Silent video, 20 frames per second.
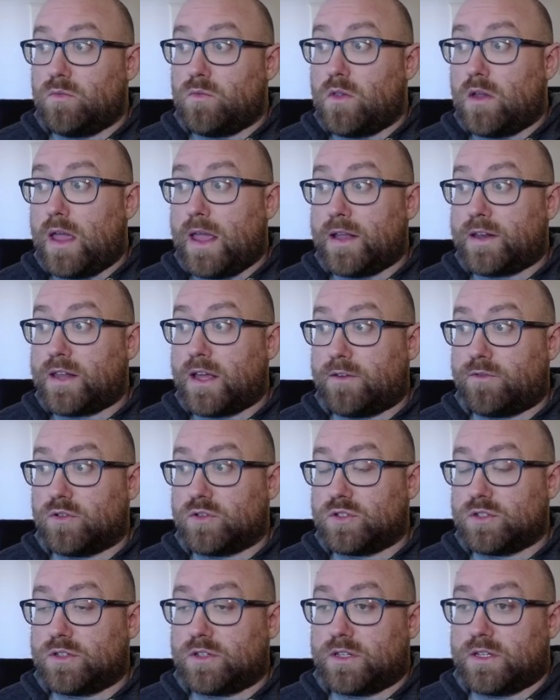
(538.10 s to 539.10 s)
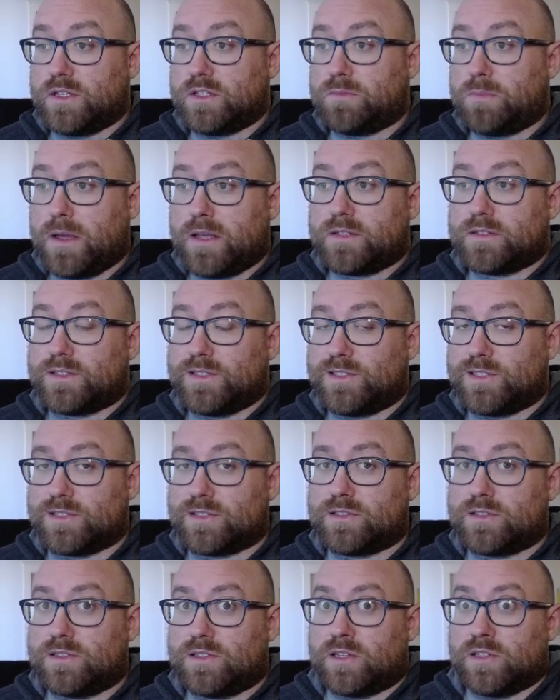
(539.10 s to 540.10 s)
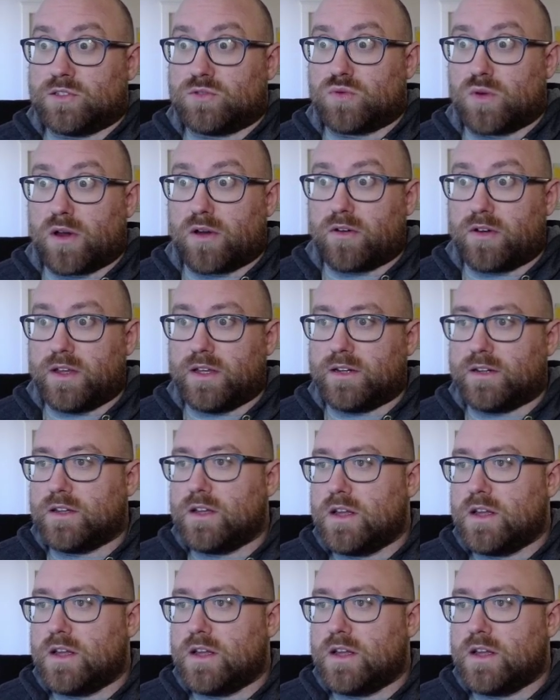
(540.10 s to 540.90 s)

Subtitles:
anti-fragility is basically just contrarian.